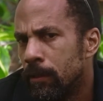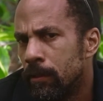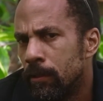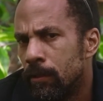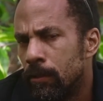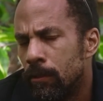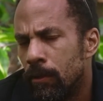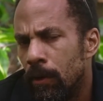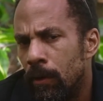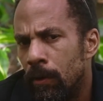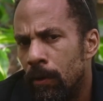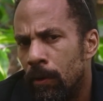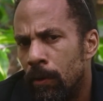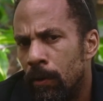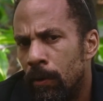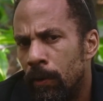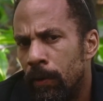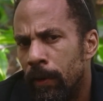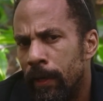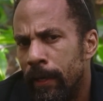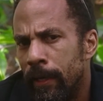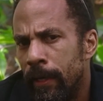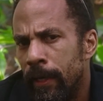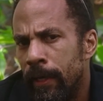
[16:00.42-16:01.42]

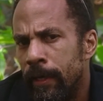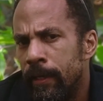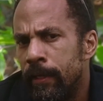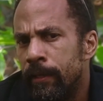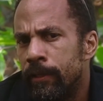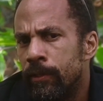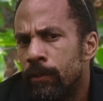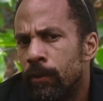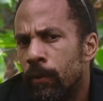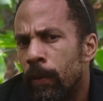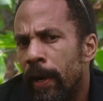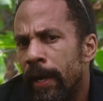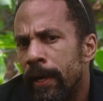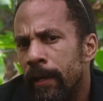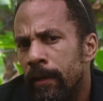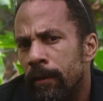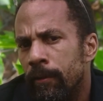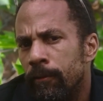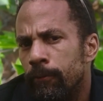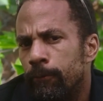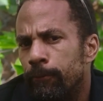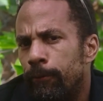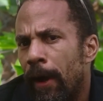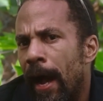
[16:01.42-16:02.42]
So it is quite
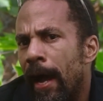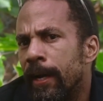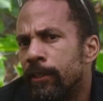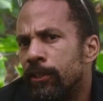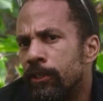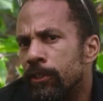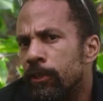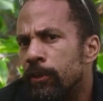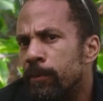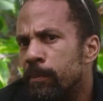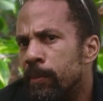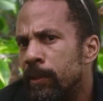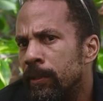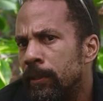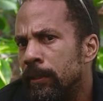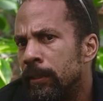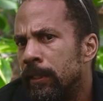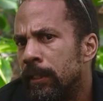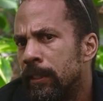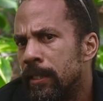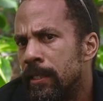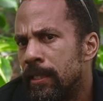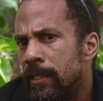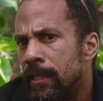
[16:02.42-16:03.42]
fashionable
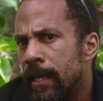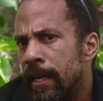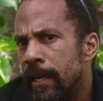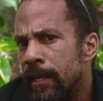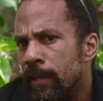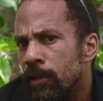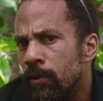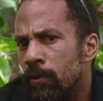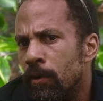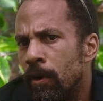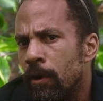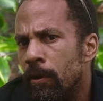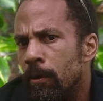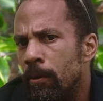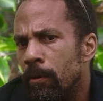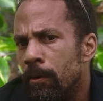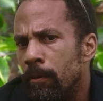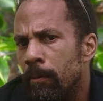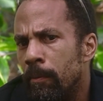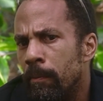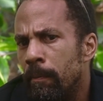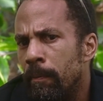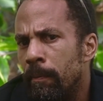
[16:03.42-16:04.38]
to say, you know,